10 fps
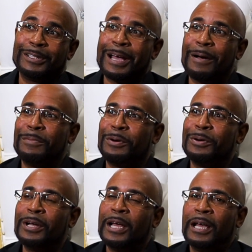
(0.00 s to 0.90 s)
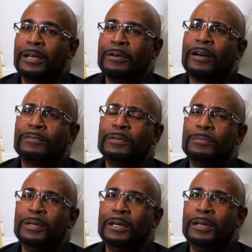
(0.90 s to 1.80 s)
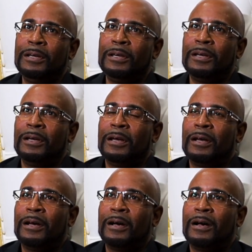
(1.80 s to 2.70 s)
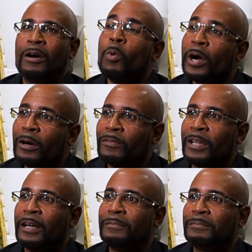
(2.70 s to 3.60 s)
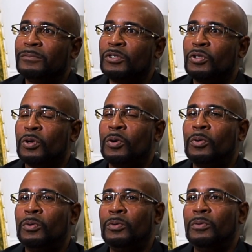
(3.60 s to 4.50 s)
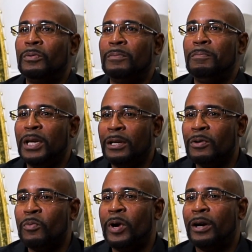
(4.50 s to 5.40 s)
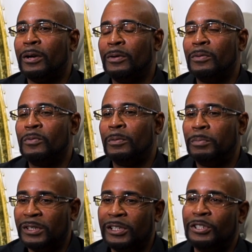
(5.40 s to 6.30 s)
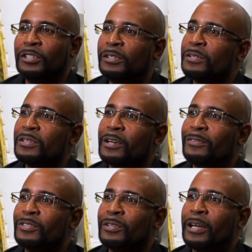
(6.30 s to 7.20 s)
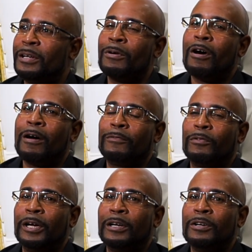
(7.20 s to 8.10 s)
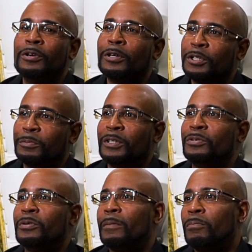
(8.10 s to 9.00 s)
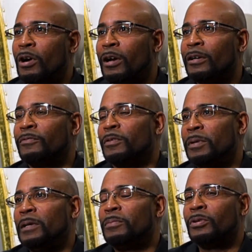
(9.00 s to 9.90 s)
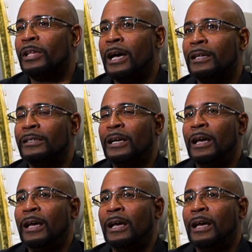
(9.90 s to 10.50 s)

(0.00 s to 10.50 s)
example. You have to be aware of that. So being aware will position yourself so that you're offering a nourishment or a product for people that